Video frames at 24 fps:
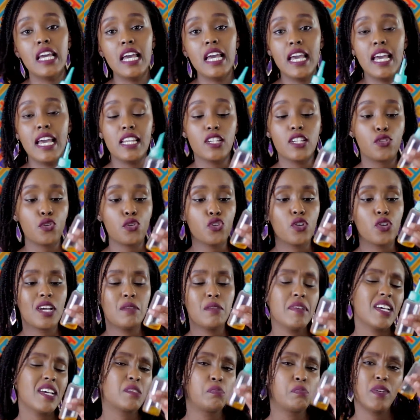And so you can
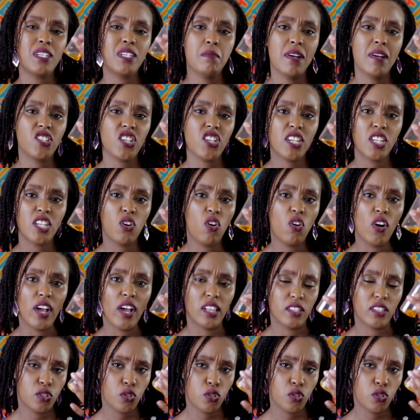mix pretty much any oil.